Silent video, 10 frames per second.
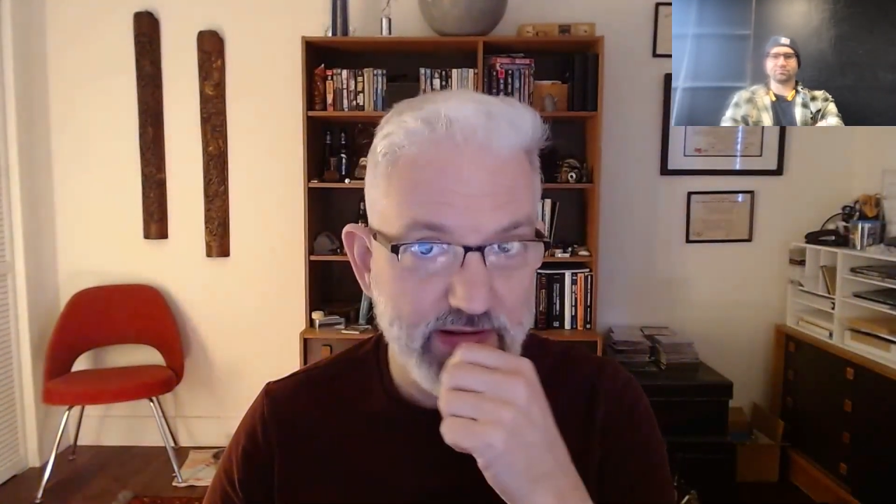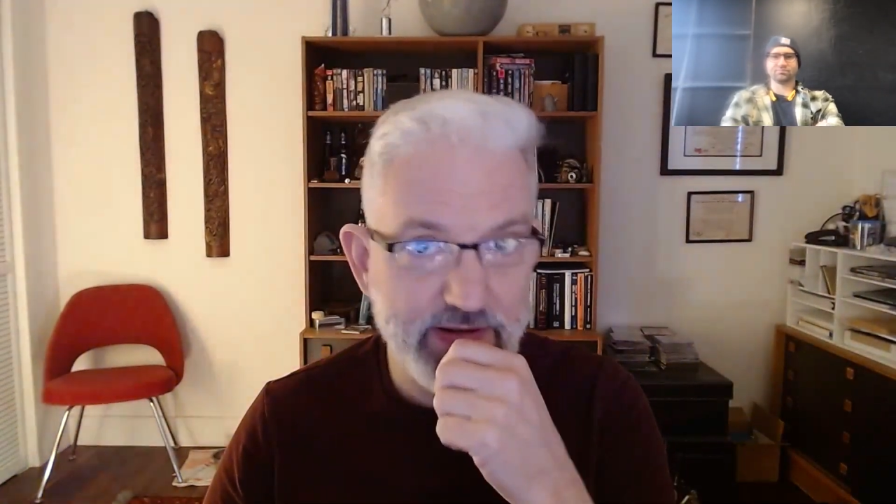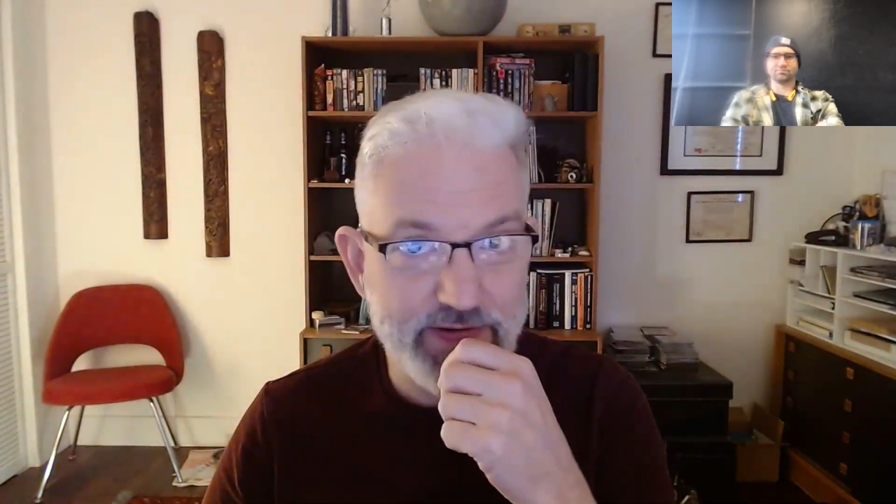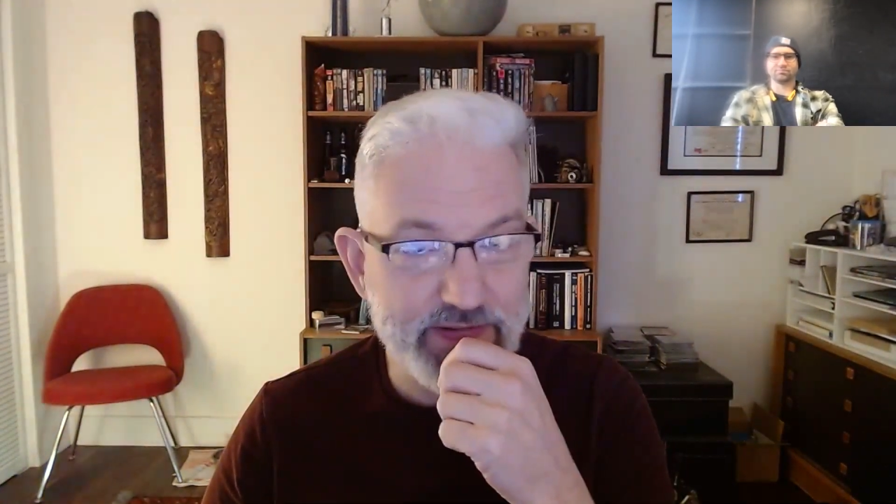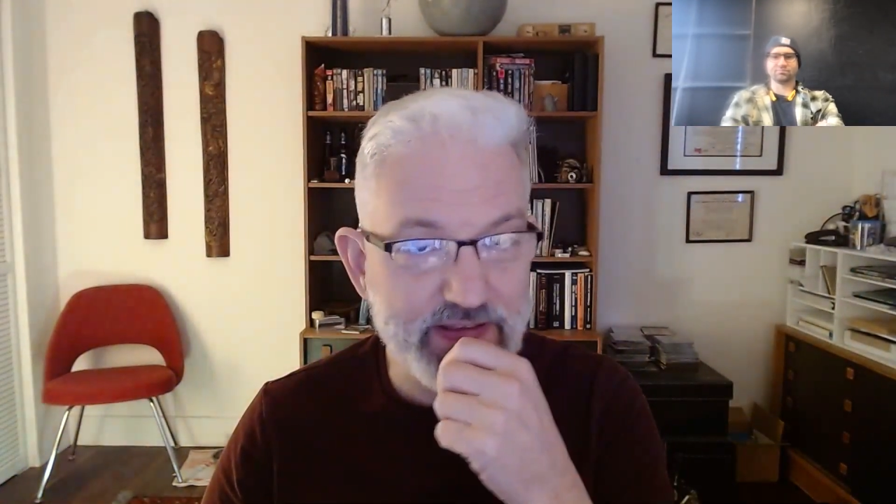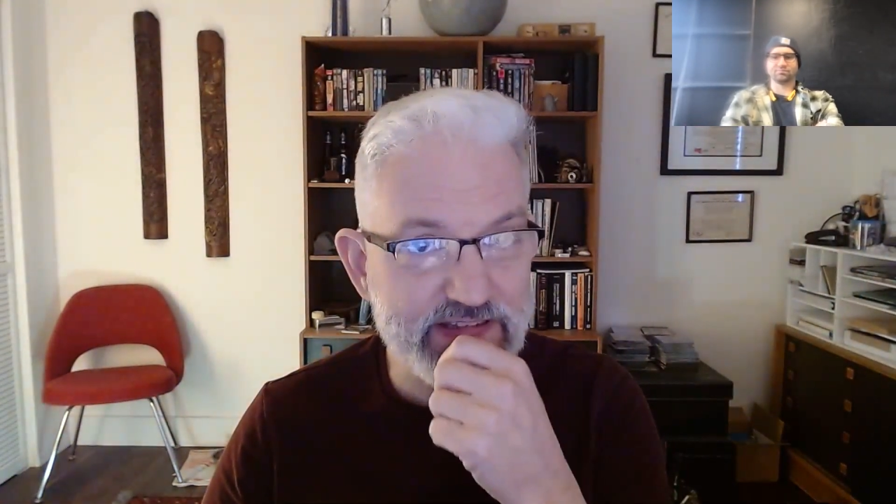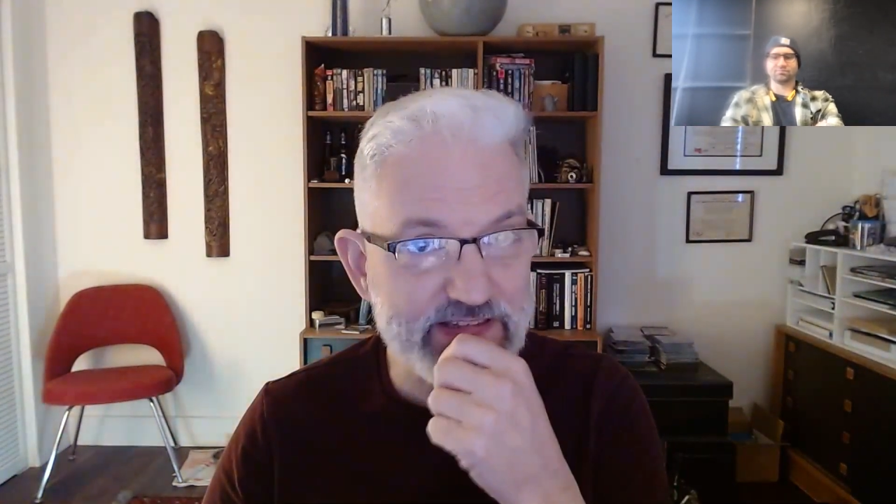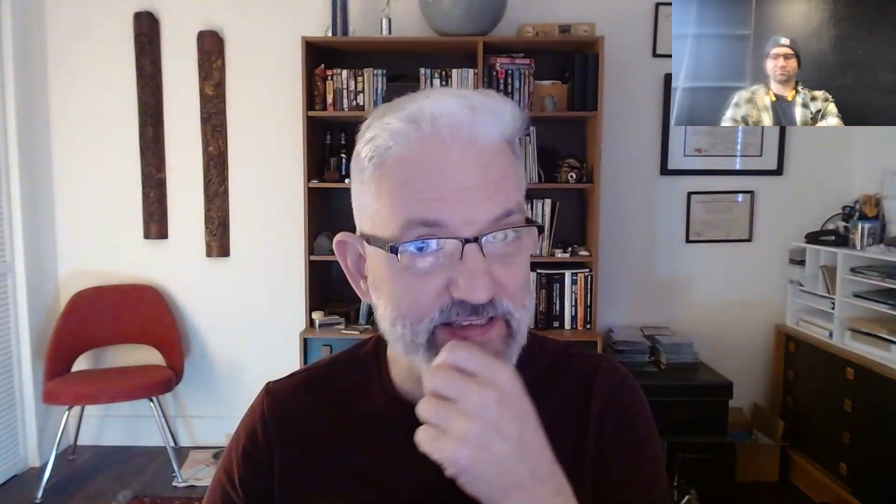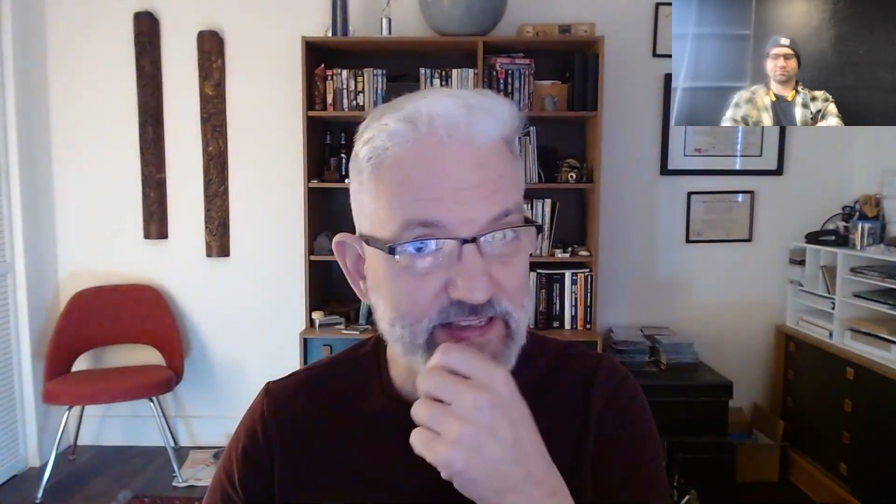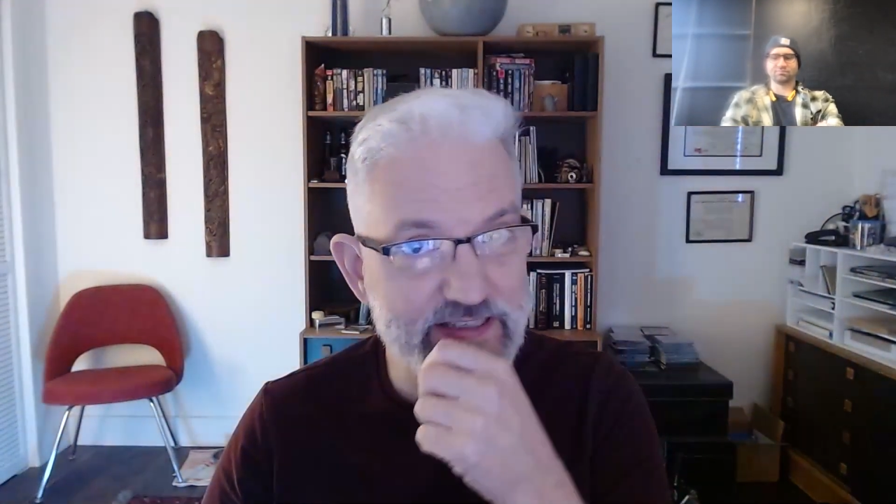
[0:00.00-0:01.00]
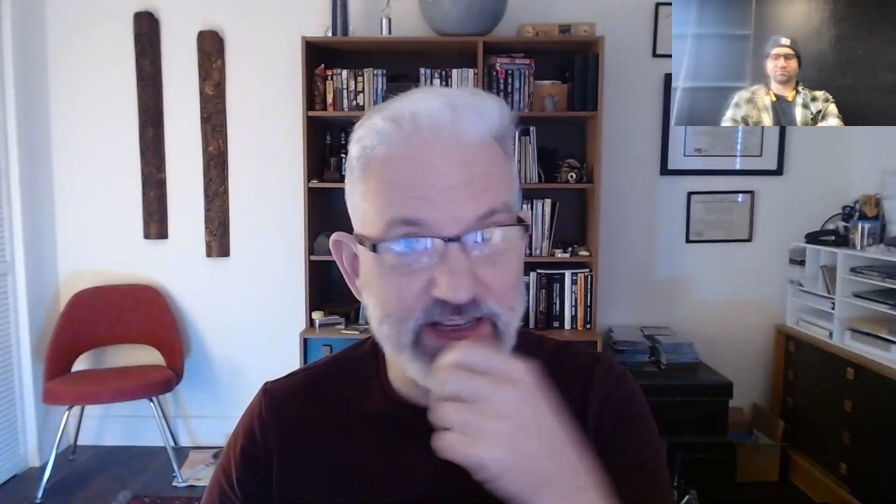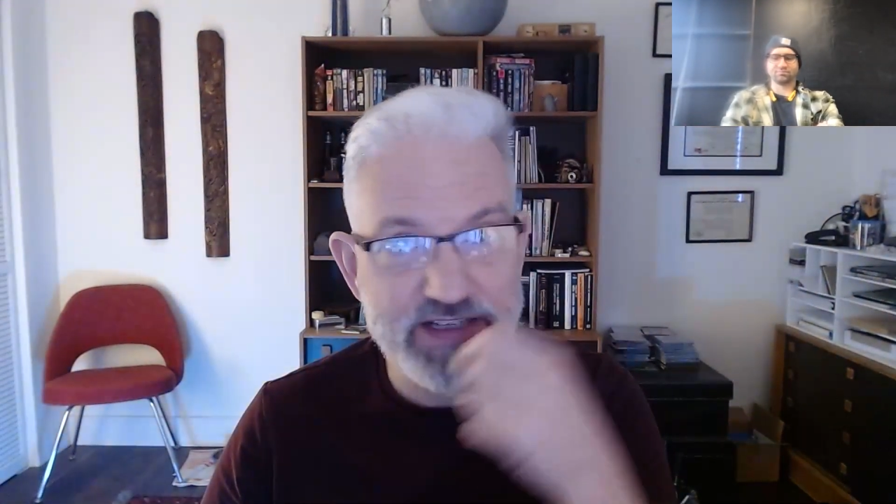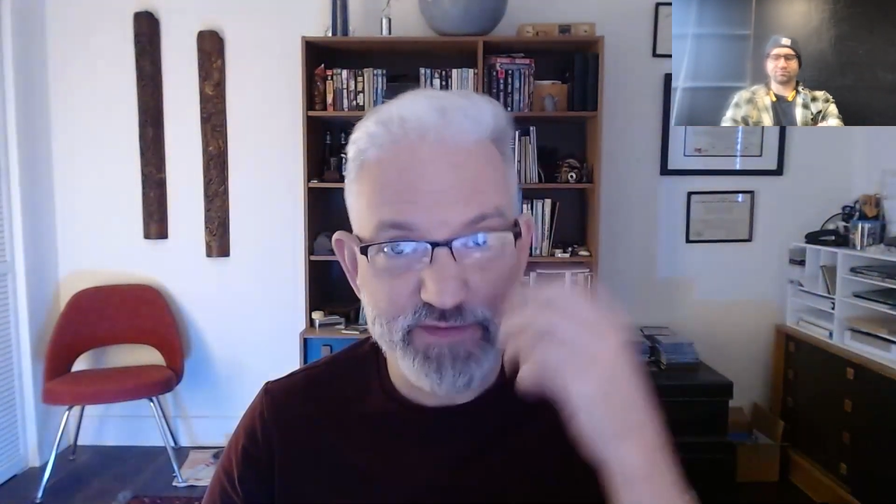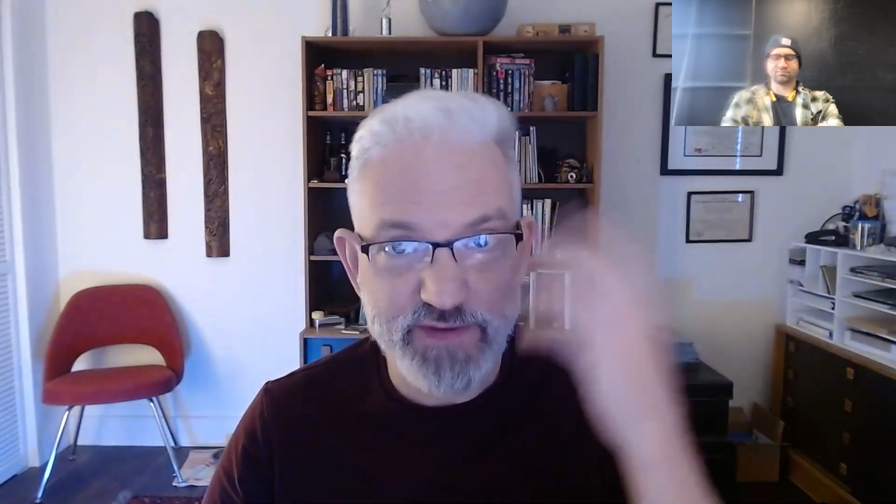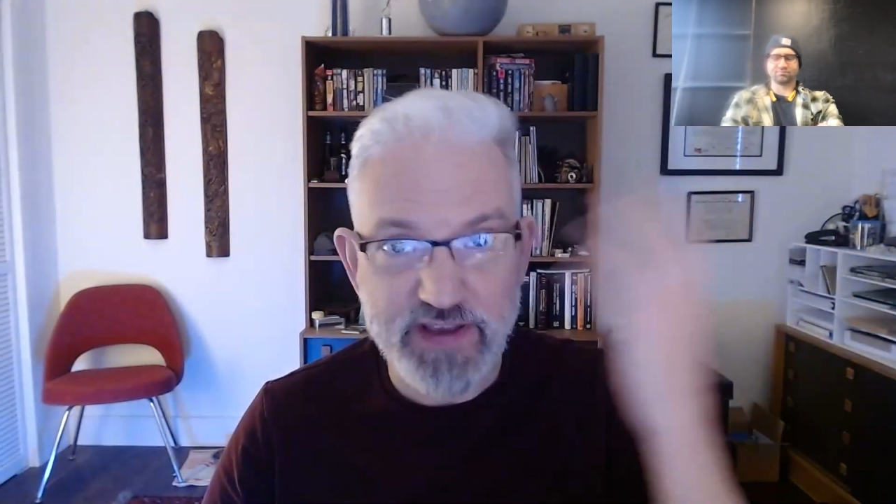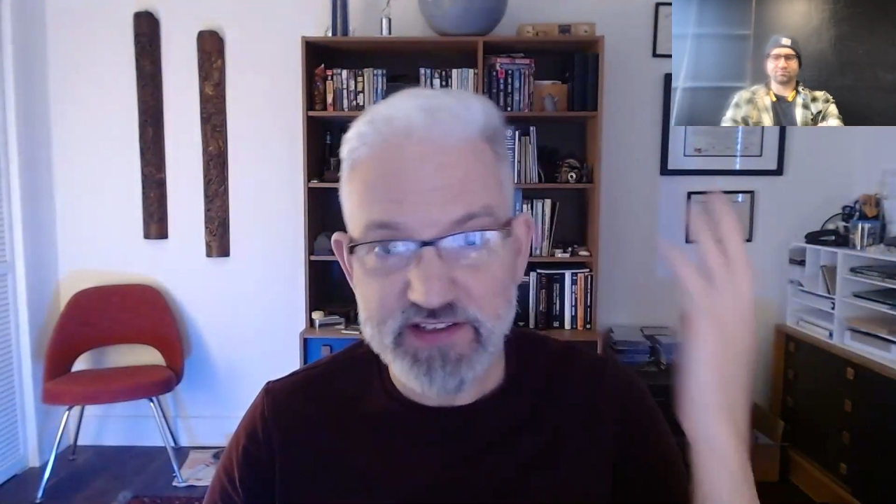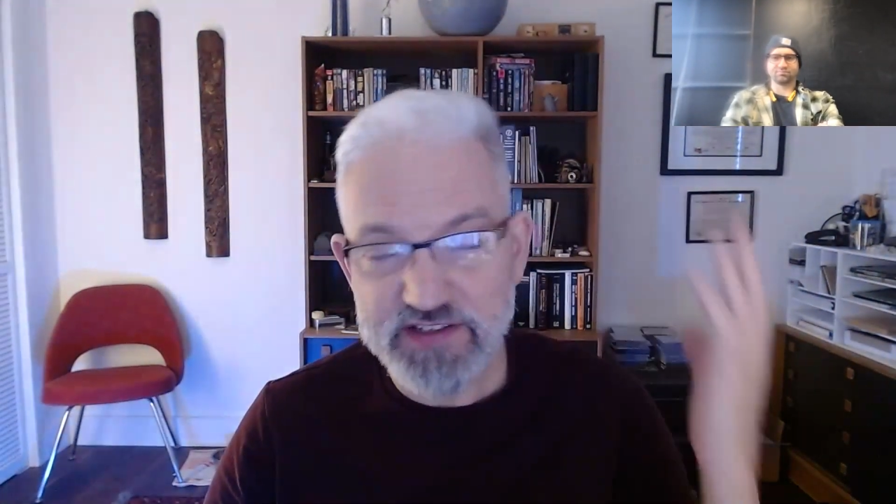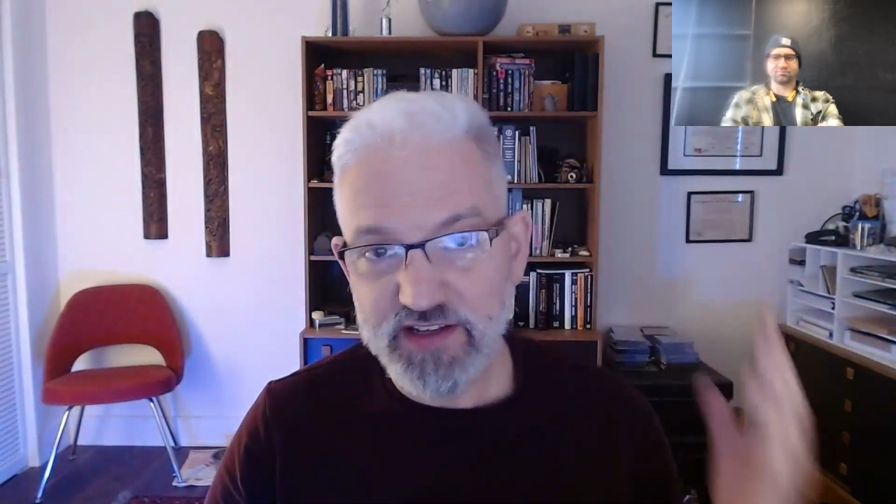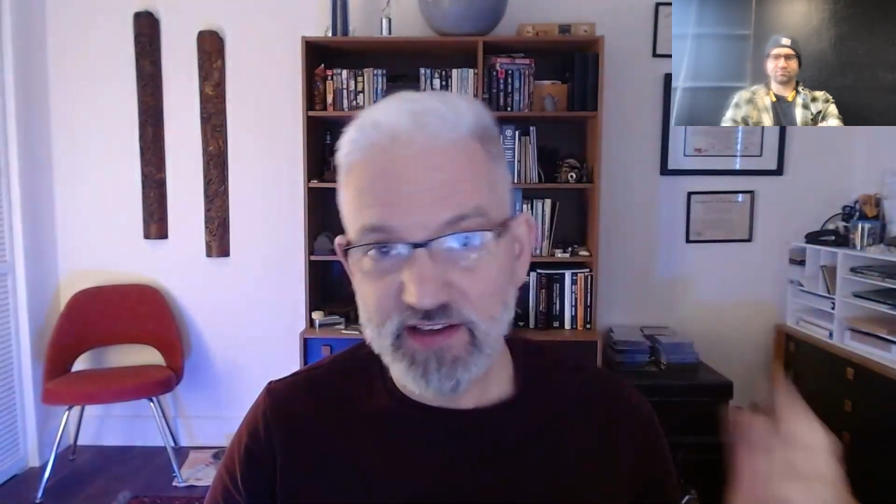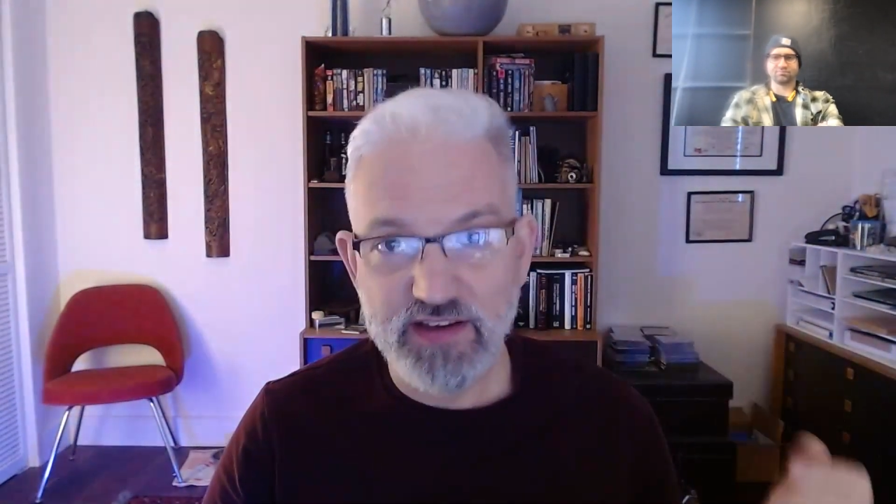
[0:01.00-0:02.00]
That's a nice
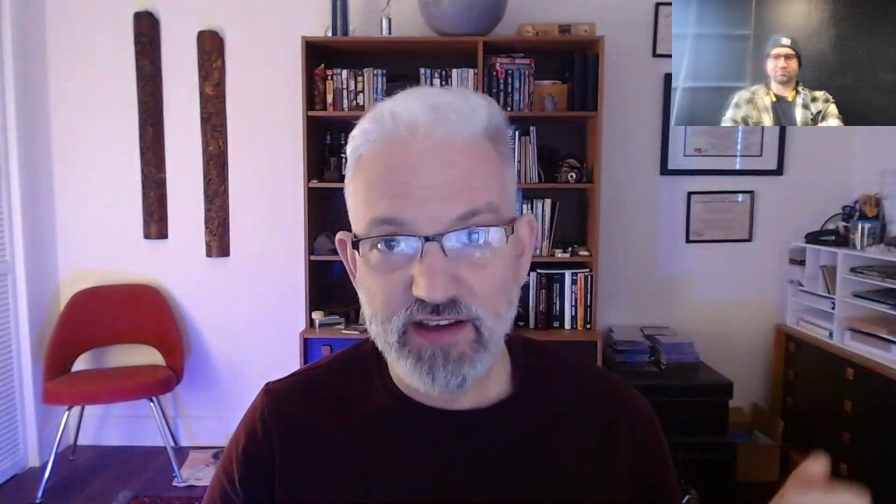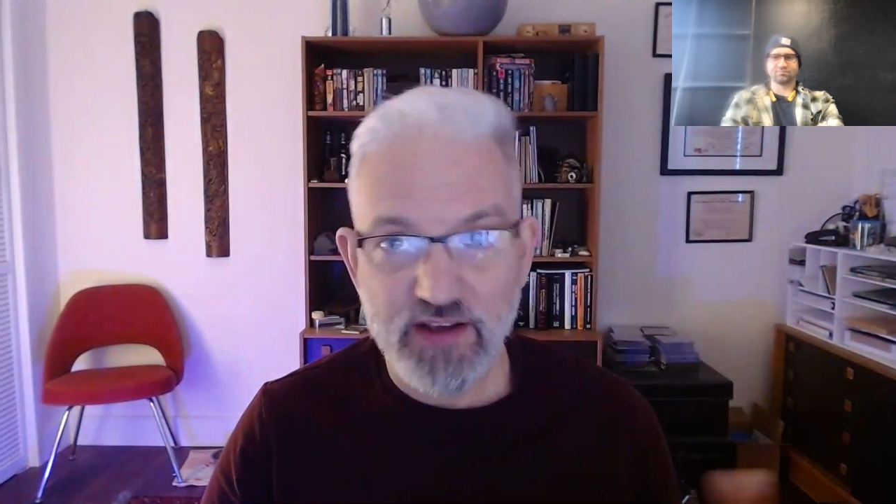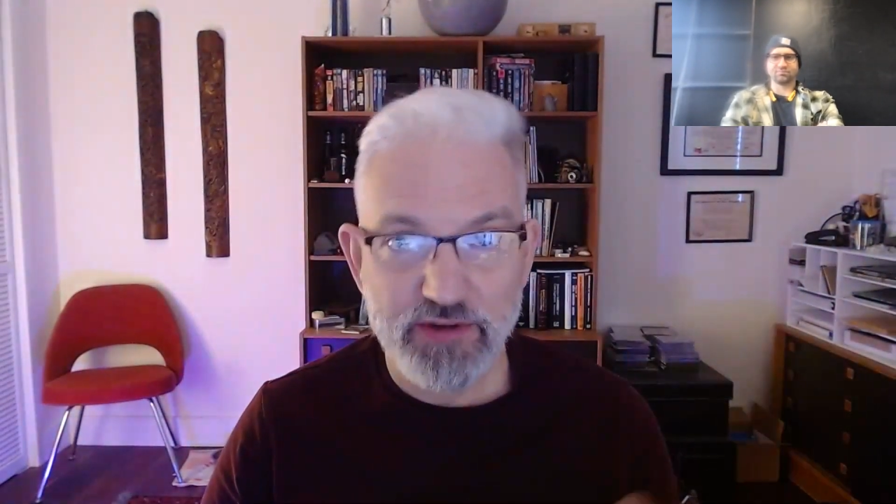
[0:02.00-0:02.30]
fantasy.